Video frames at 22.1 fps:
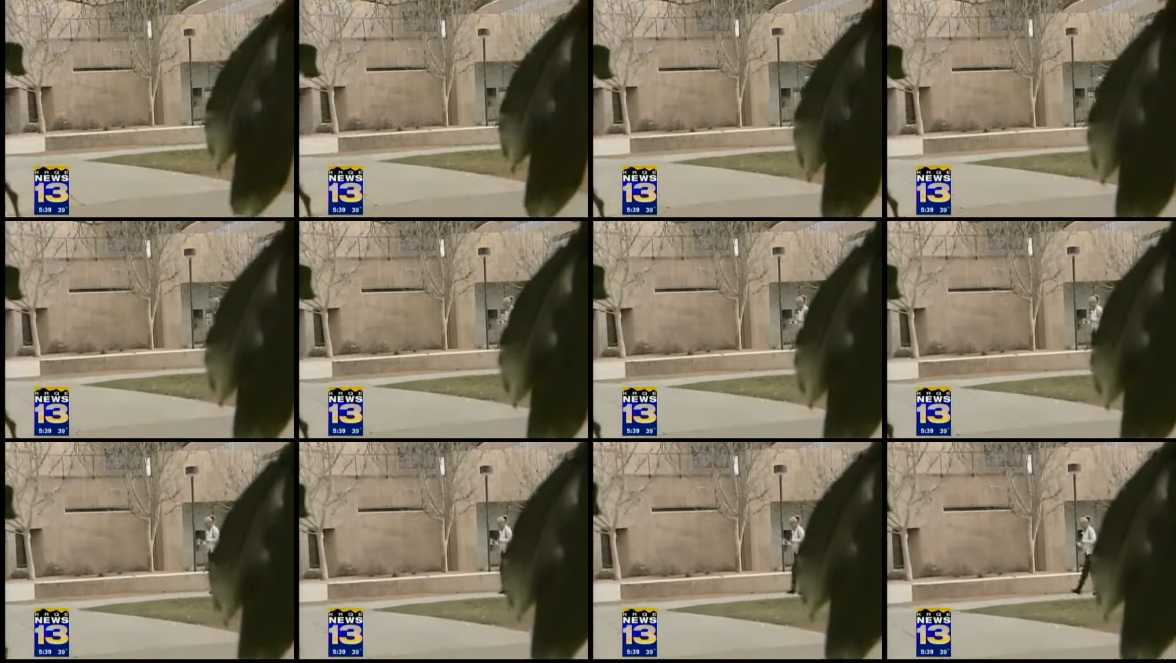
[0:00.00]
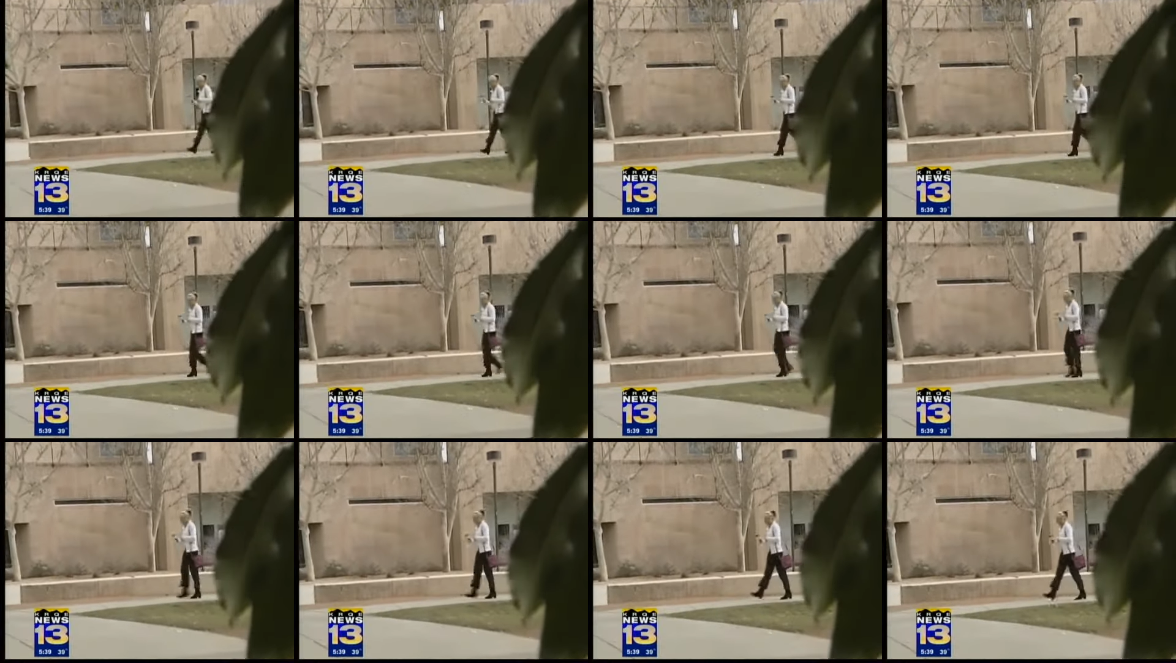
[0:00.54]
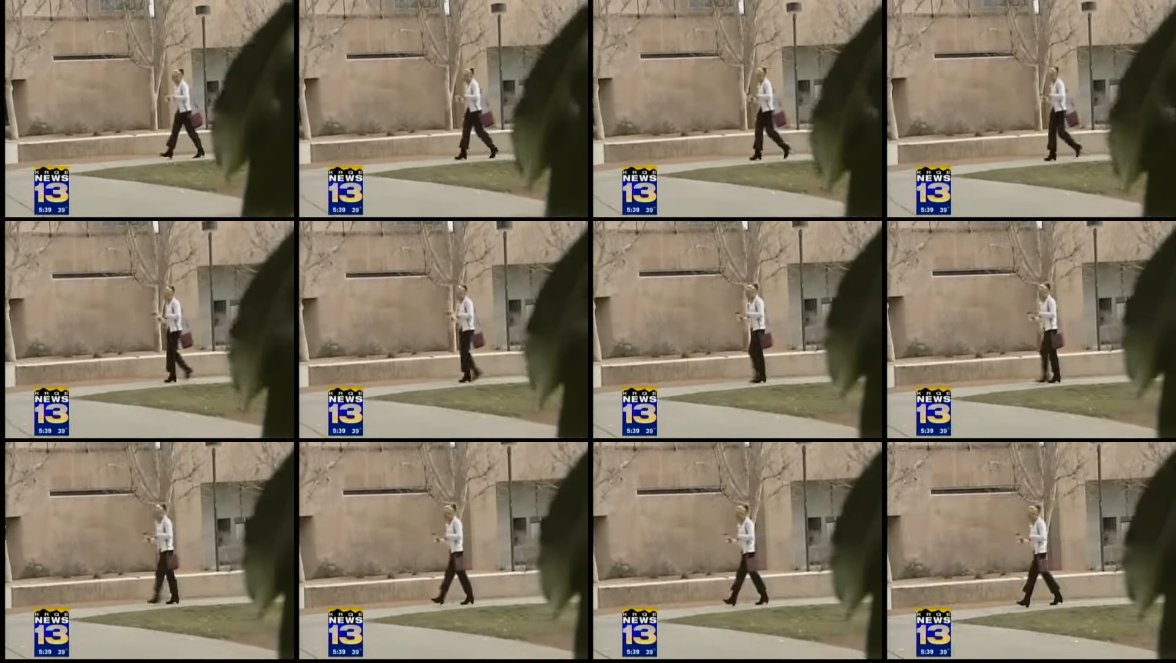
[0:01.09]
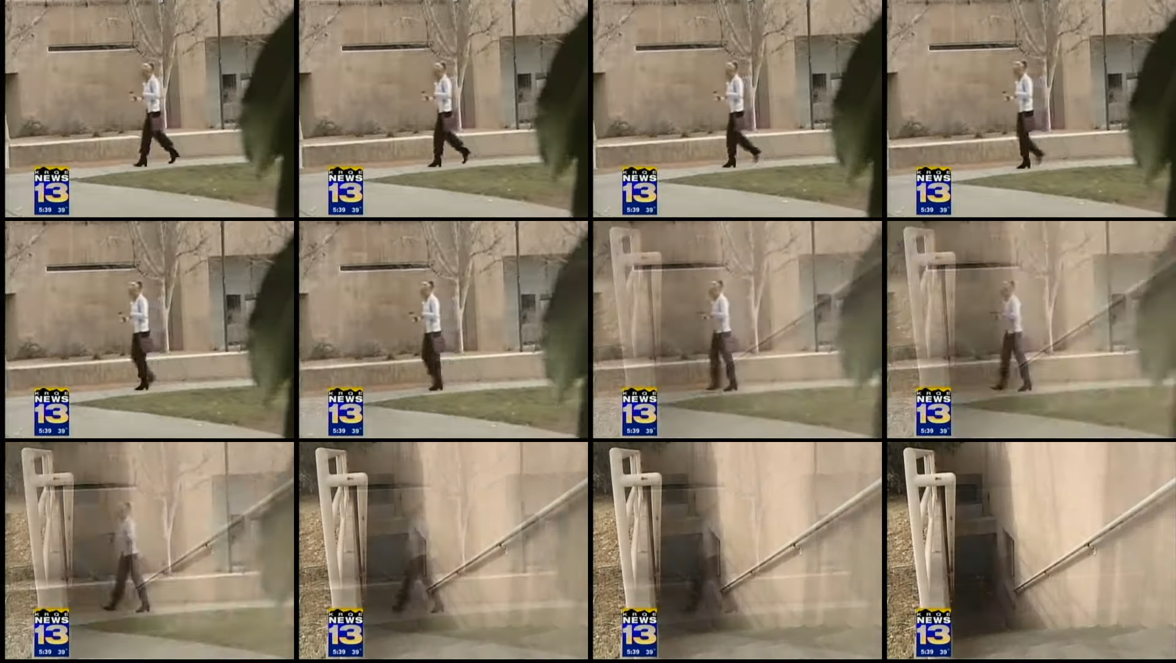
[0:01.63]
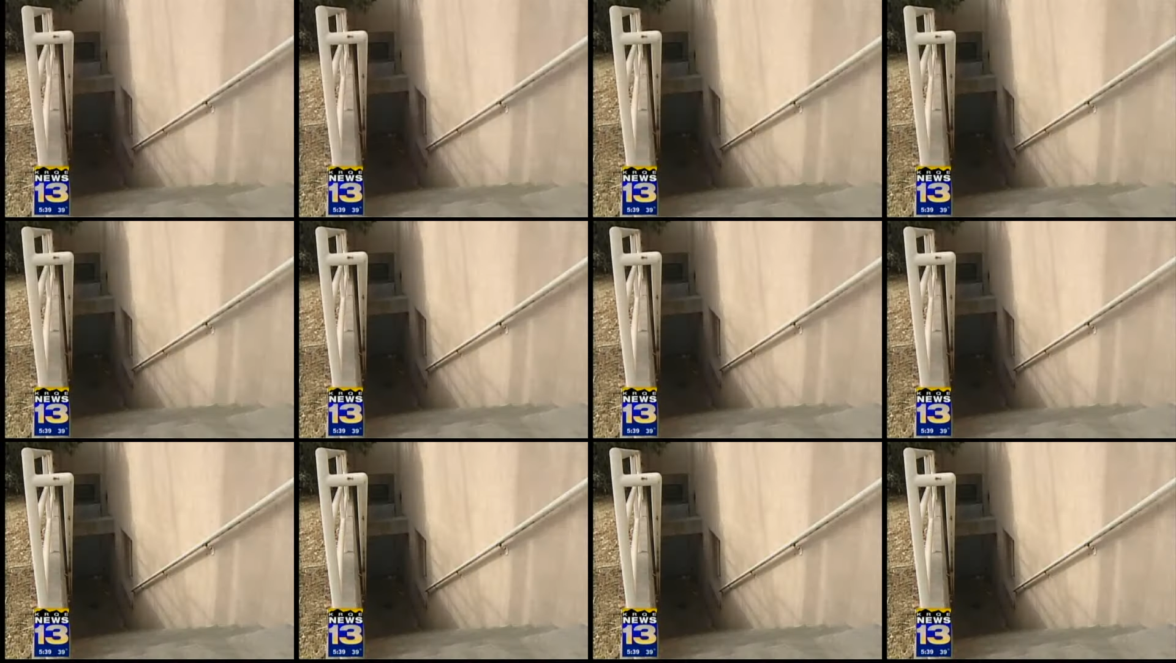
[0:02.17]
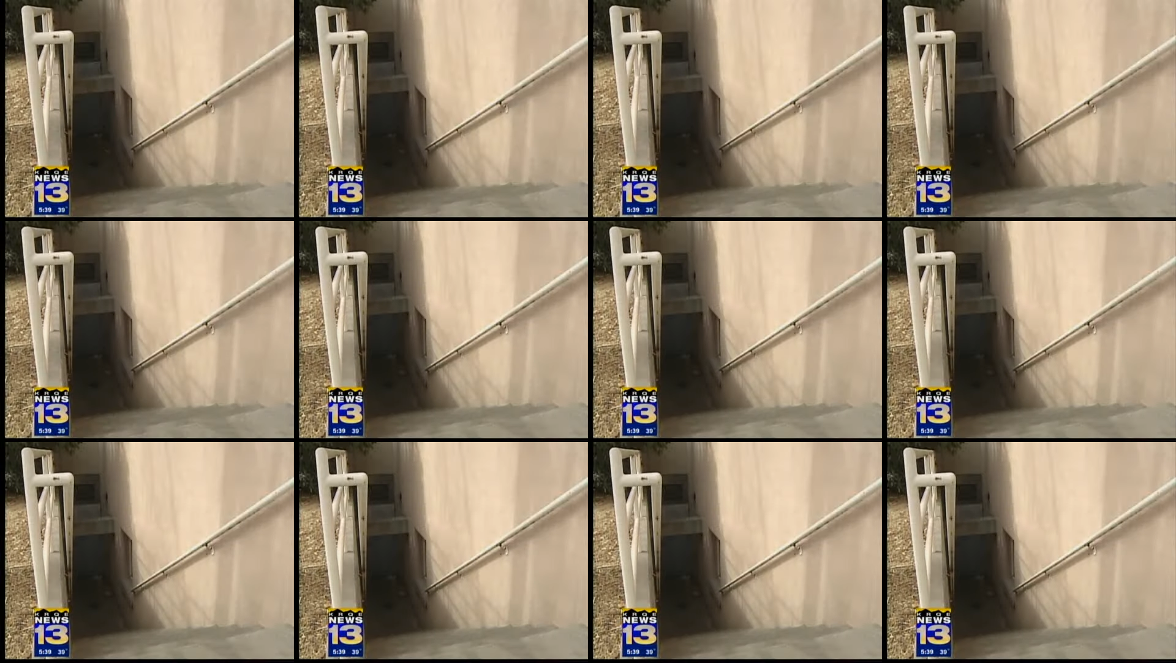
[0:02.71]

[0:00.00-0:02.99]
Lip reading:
[unreadable: no face in view]